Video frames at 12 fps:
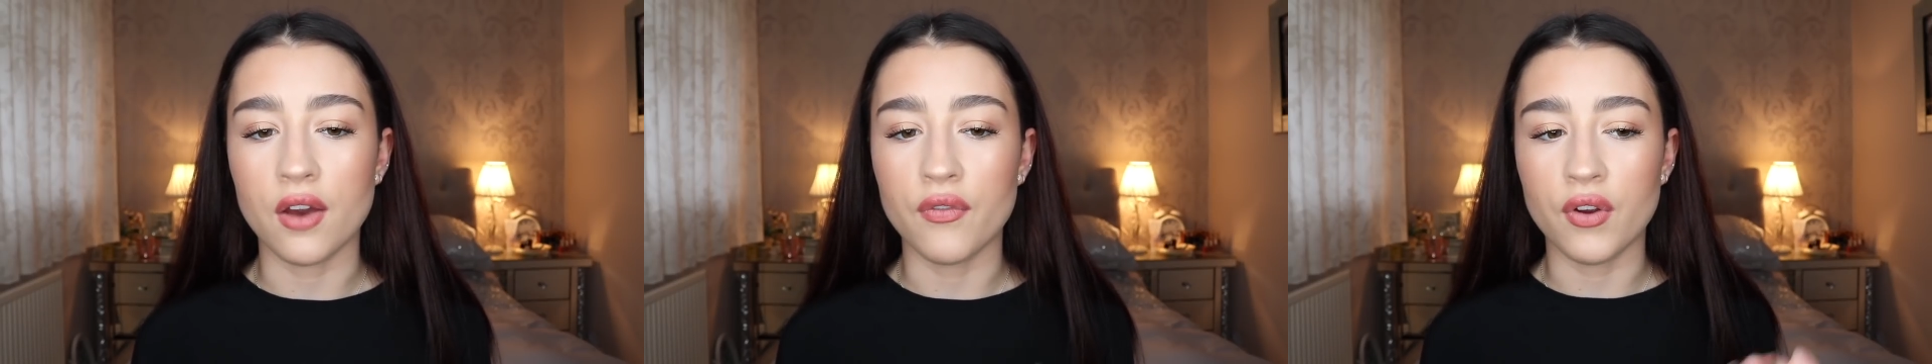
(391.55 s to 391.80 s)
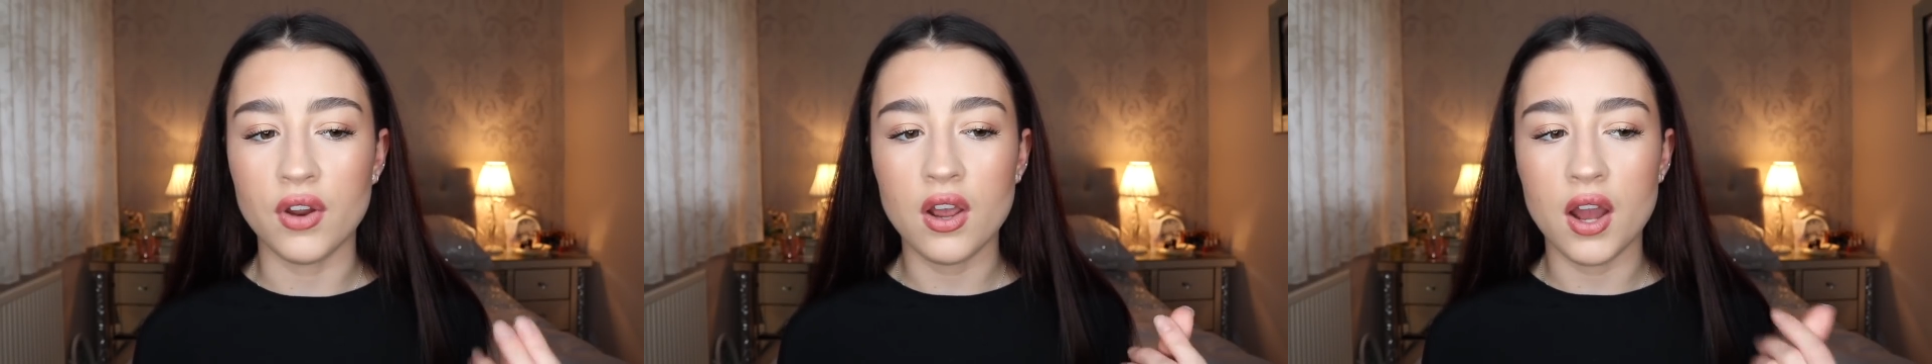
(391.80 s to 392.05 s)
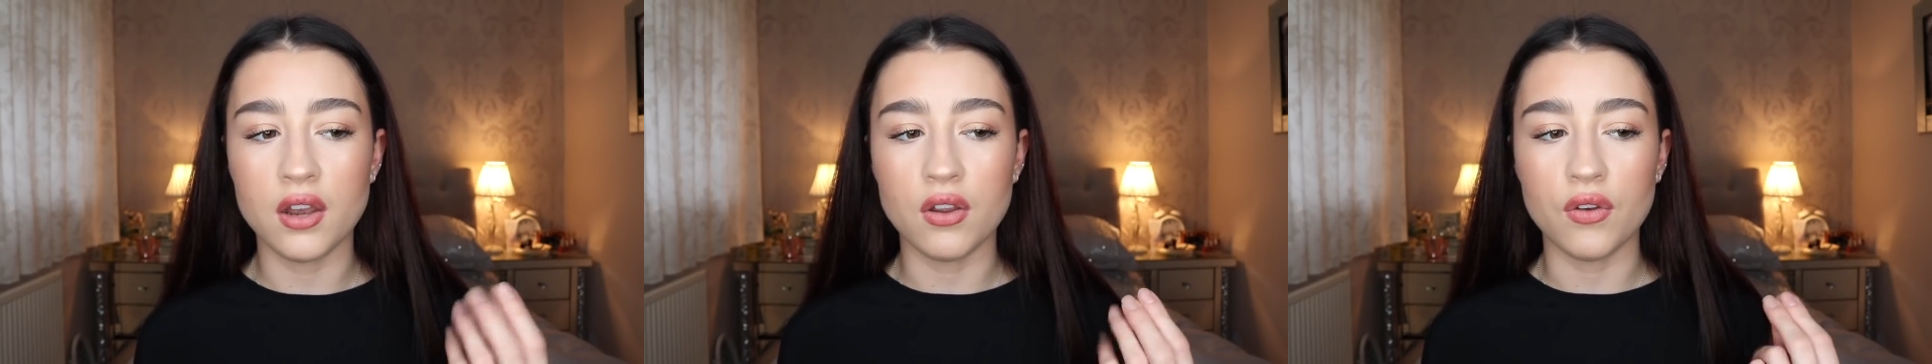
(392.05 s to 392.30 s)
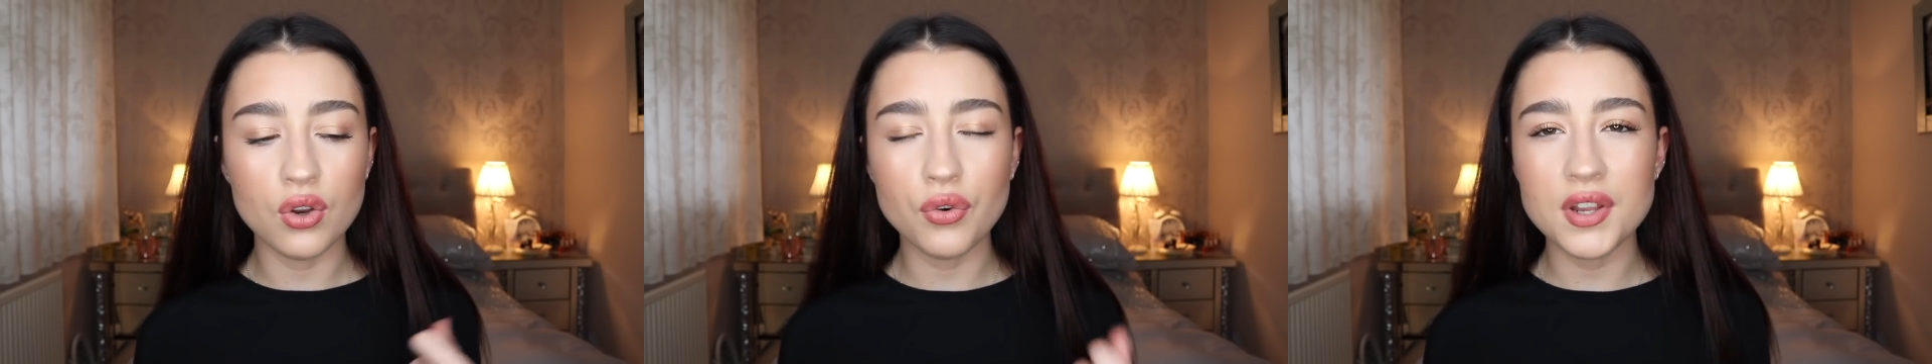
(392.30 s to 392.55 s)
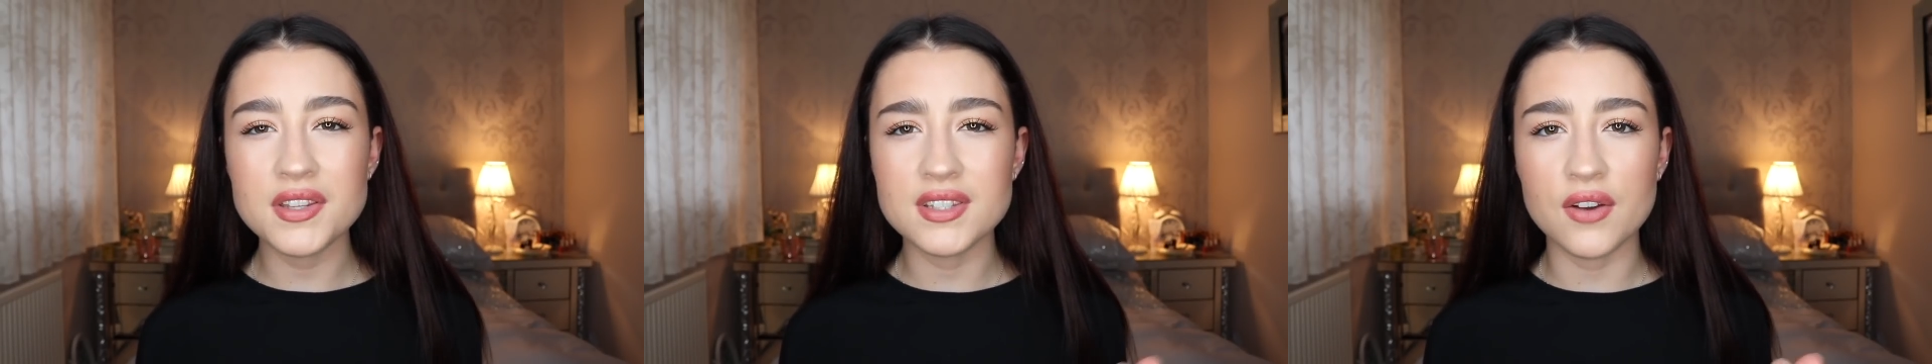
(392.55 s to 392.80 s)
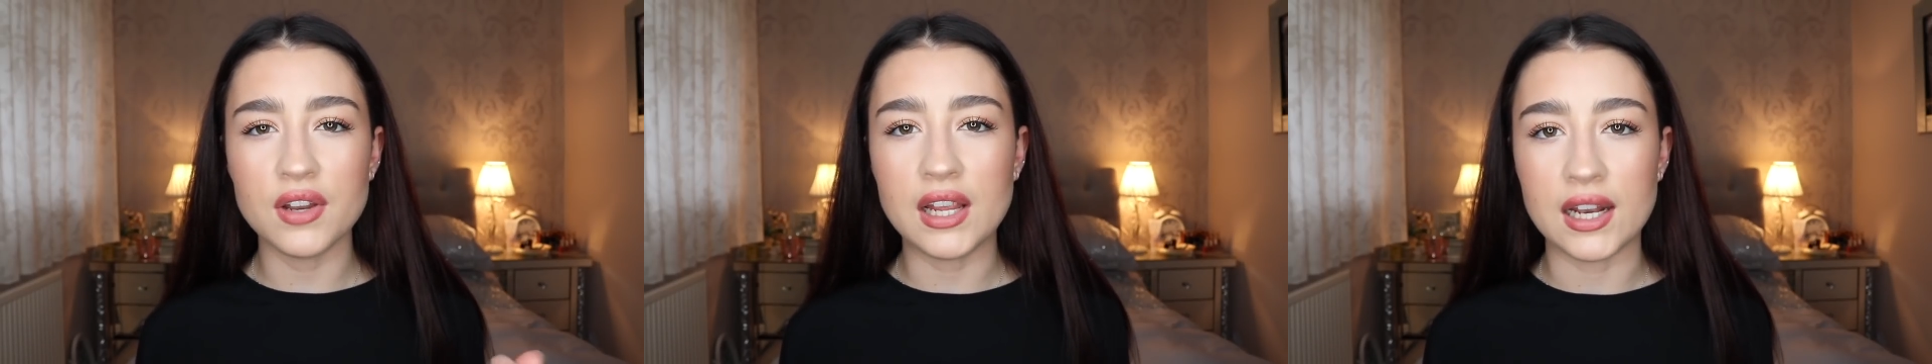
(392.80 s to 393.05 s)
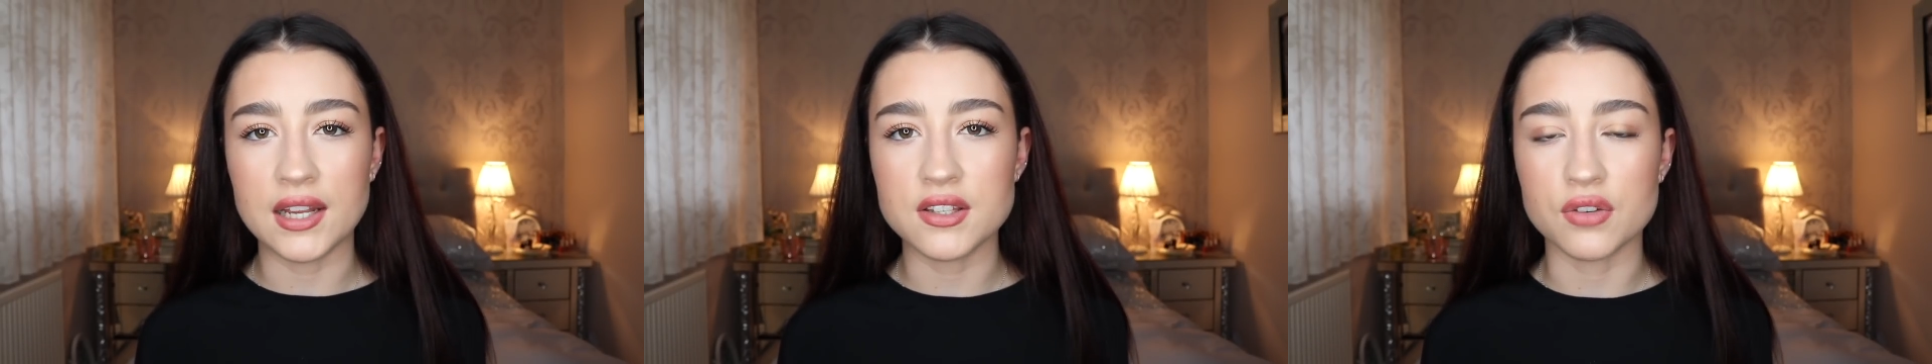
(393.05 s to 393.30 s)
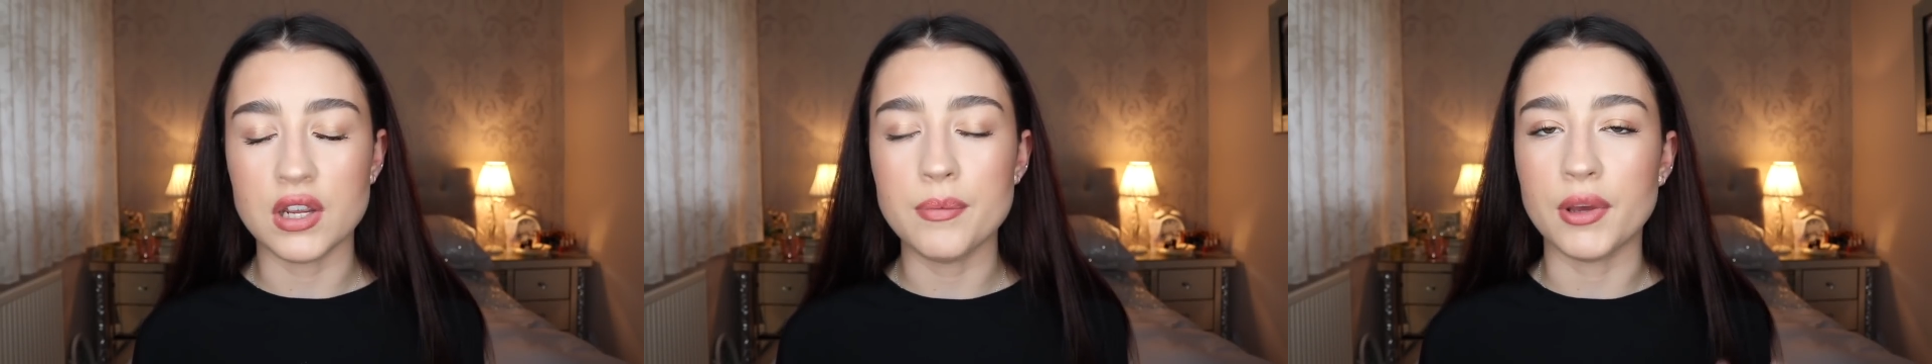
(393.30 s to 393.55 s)
are very kind of not necessarily
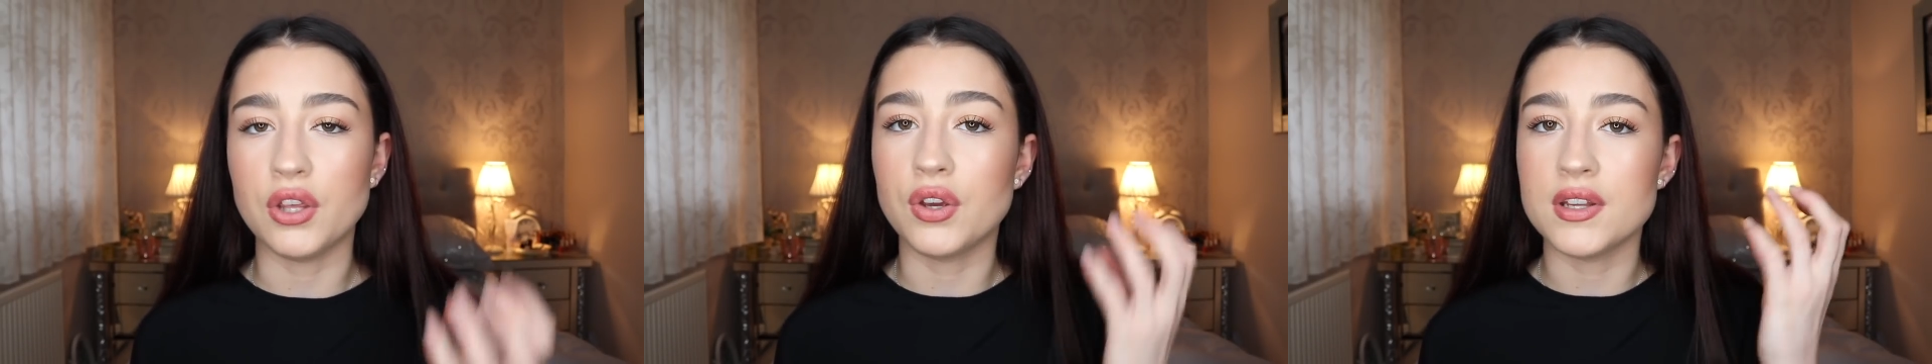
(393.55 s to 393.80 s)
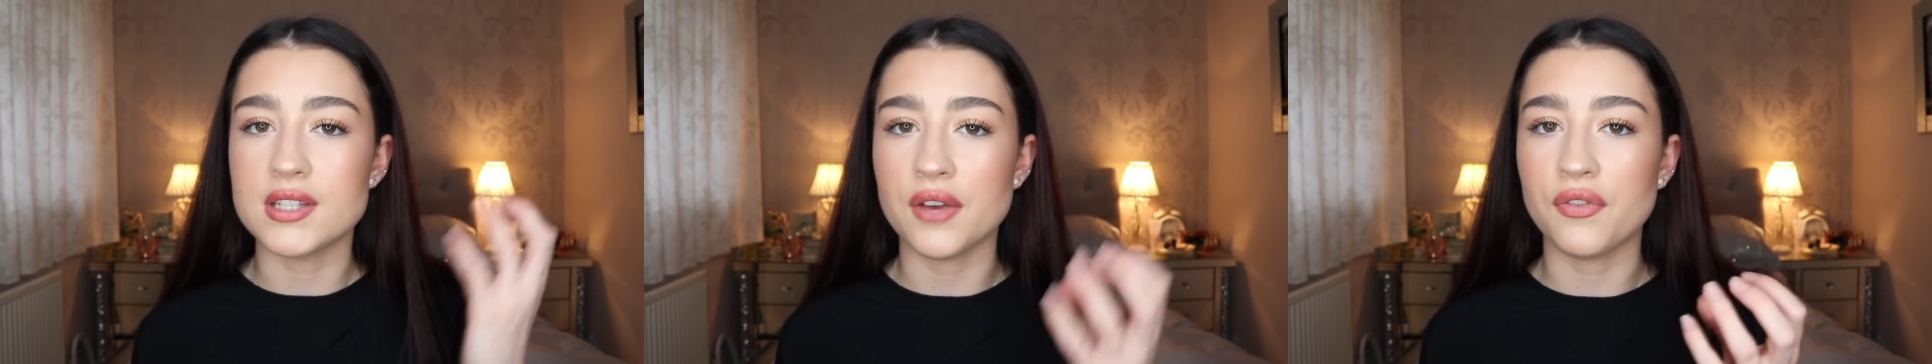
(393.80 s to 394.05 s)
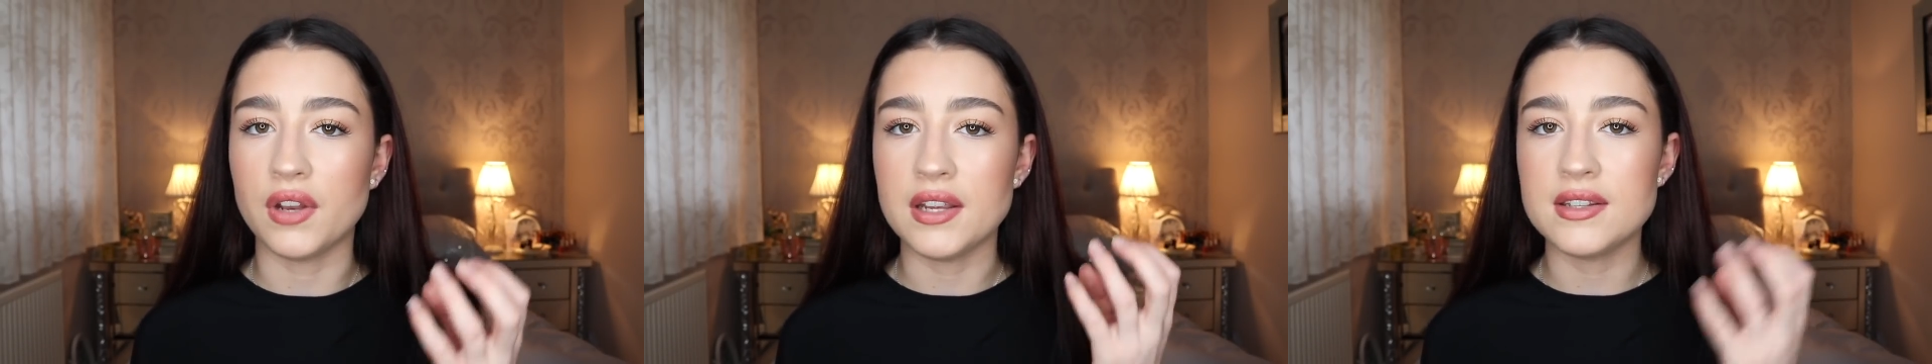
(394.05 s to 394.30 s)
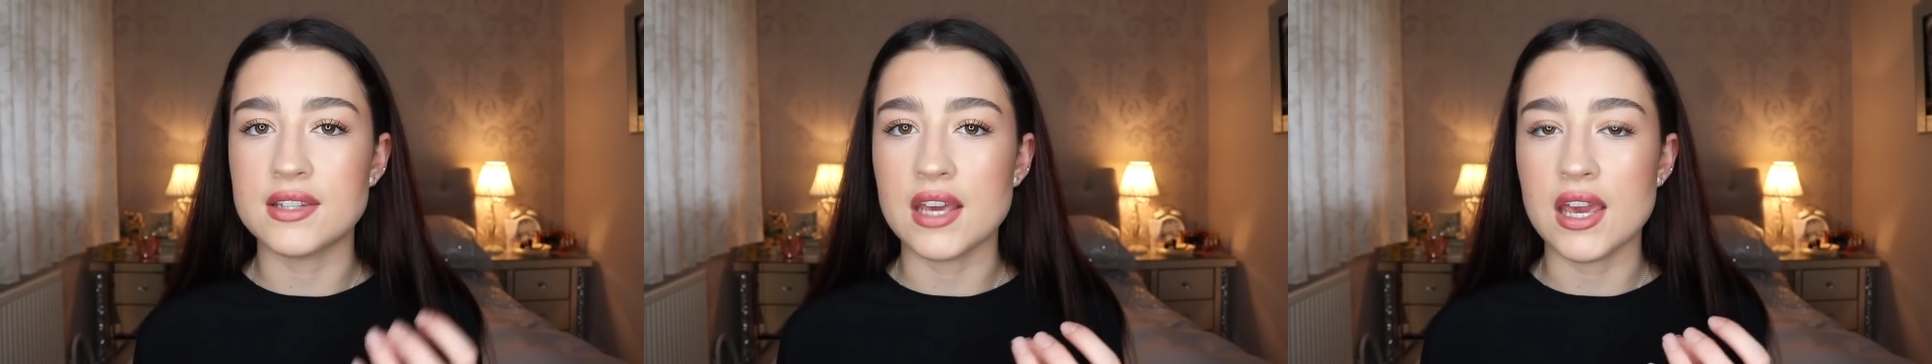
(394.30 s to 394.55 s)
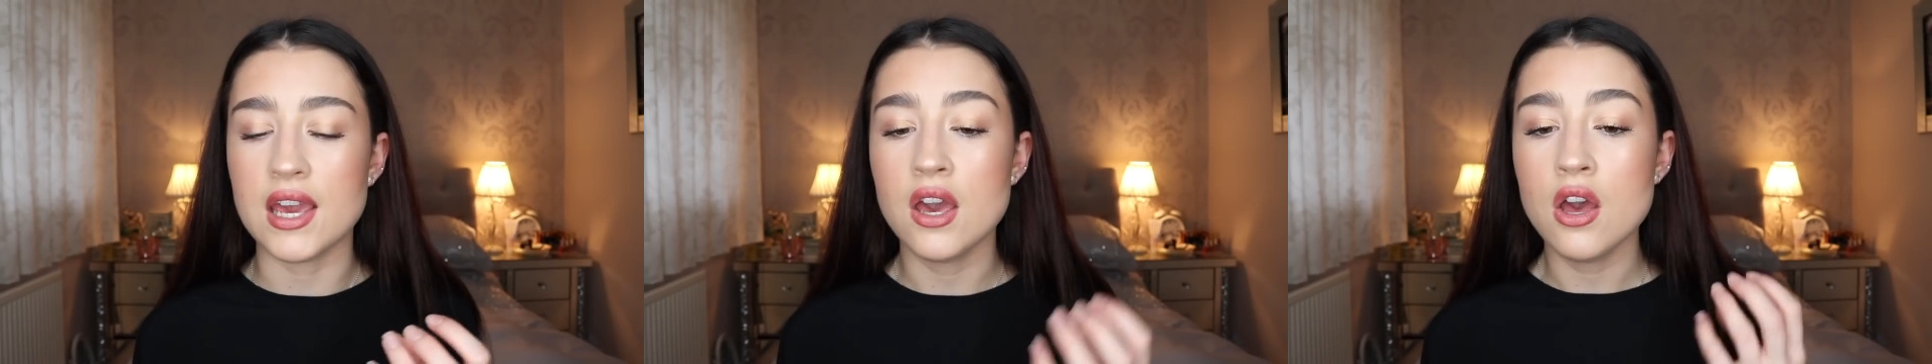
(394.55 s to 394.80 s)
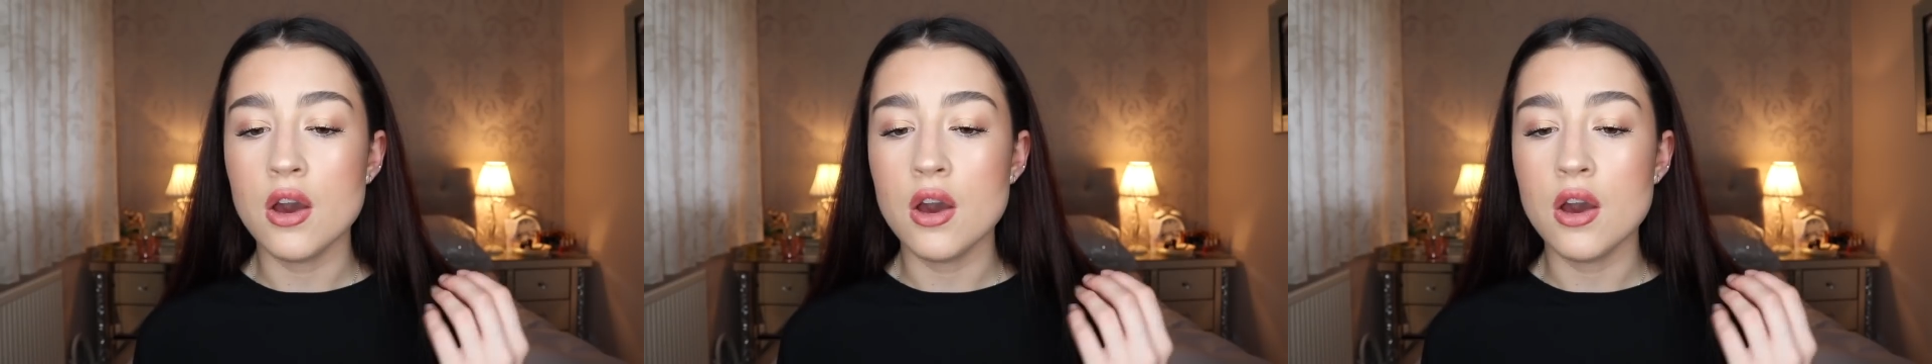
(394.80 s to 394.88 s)
glittery, but you can definitely see